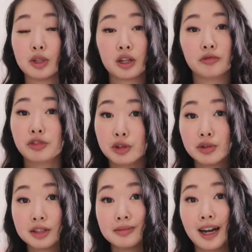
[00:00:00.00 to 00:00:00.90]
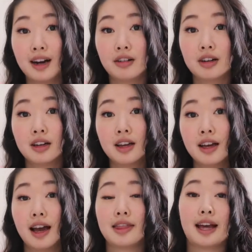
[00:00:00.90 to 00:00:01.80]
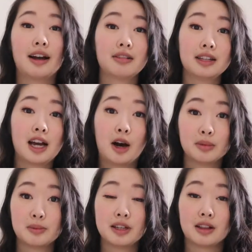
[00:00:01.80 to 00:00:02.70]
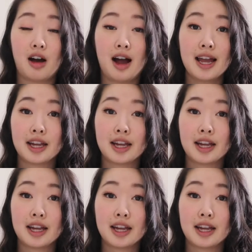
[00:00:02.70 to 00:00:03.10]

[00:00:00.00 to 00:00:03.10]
was confused about, and that really helped me a lot.